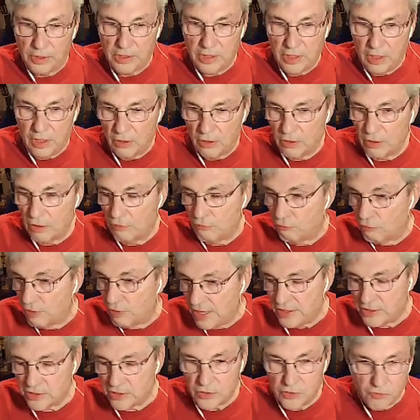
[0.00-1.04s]
color,
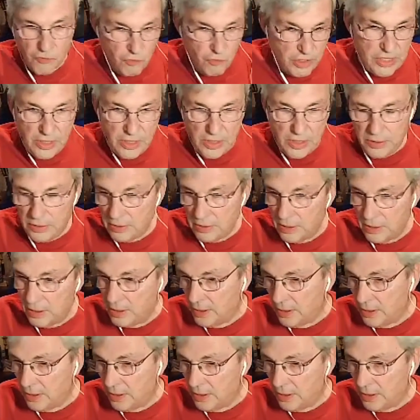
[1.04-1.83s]
race, creed,